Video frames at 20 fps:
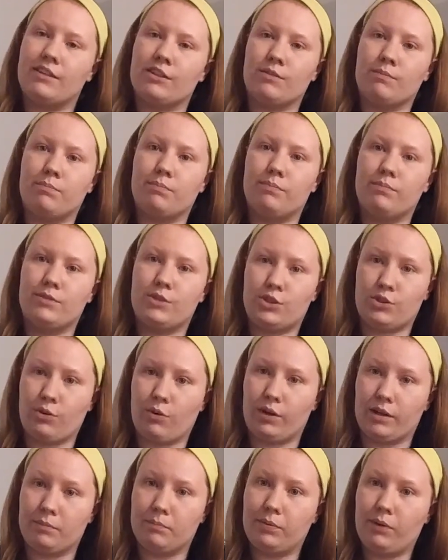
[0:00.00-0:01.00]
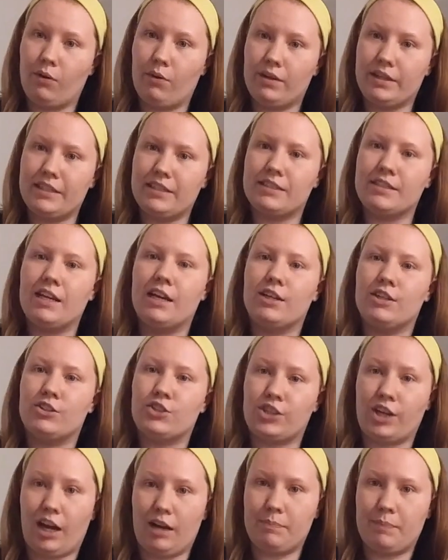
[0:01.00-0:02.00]
the store employees
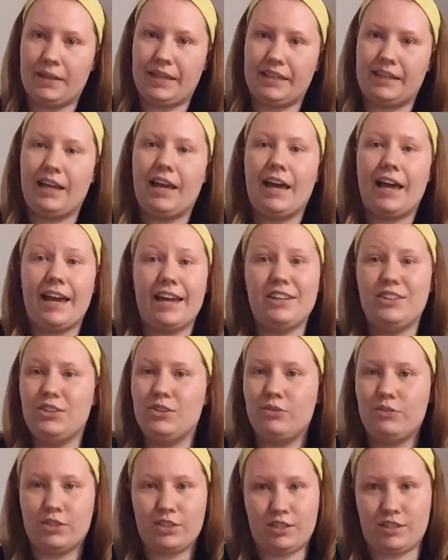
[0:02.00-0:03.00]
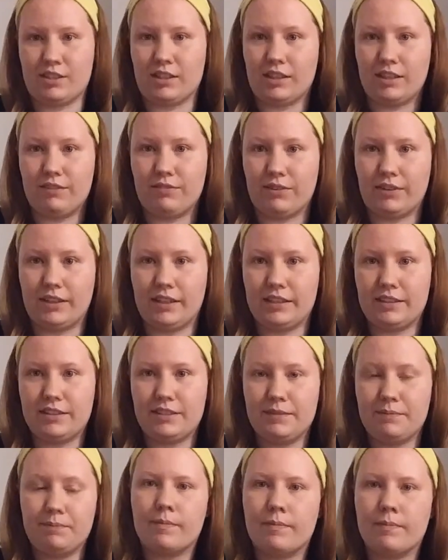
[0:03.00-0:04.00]
shop it, and you just deliver
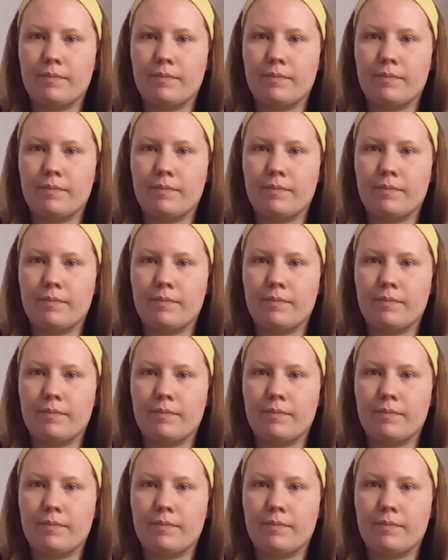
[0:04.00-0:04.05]
it.